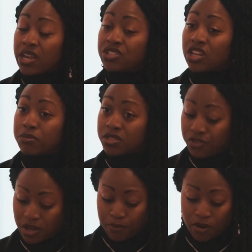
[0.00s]
in terms
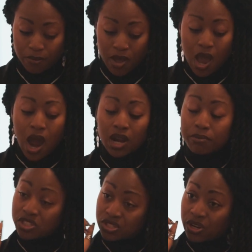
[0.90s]
of hip-hop. And
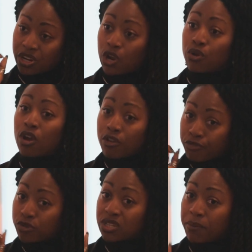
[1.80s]
I'm just going to go
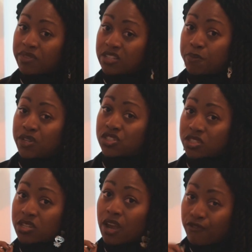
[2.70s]
through some of these
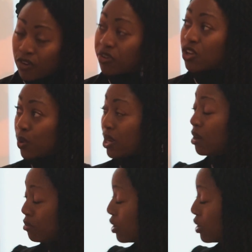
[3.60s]
pictures very quickly. I'm